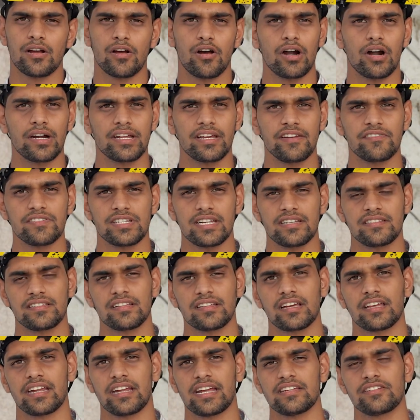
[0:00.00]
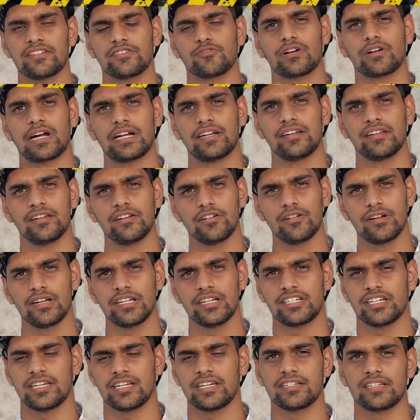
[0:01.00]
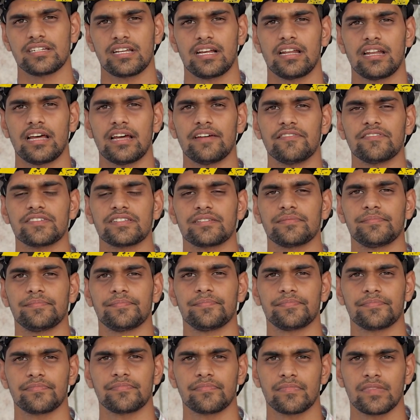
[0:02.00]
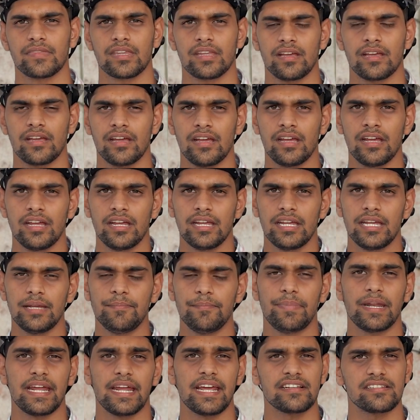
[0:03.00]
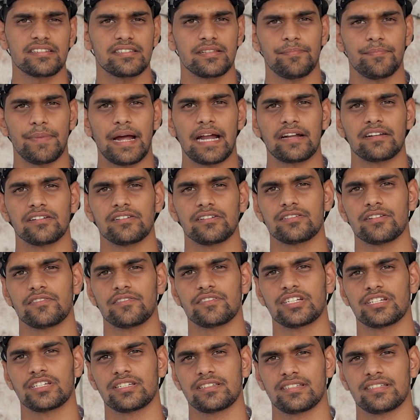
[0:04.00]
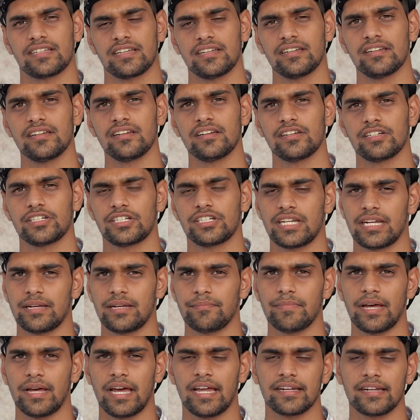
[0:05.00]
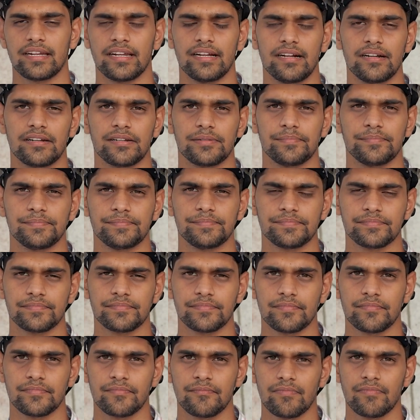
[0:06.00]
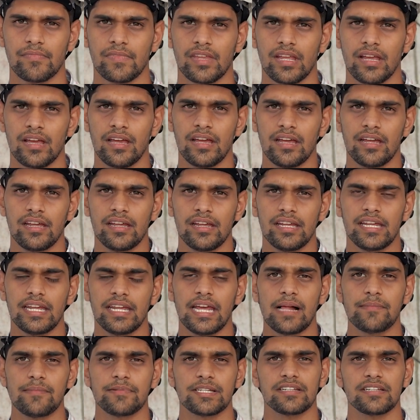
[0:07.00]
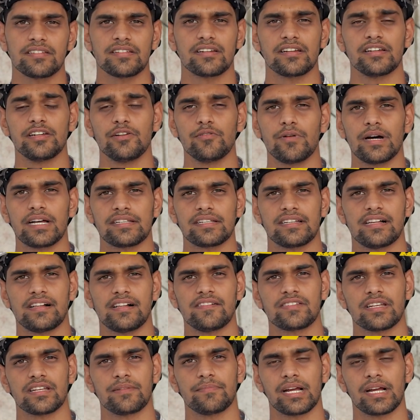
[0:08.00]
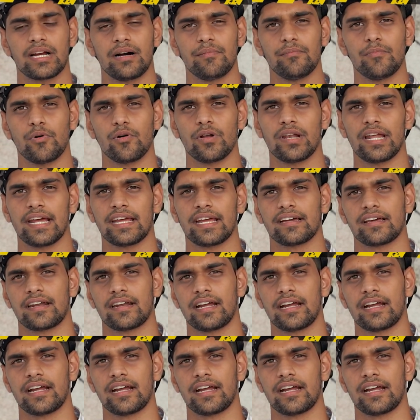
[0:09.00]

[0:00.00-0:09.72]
God gives us the grace to continually change our lives. He breaks the patterns of sin, shame, and guilt. He helps us renew ourselves and become more like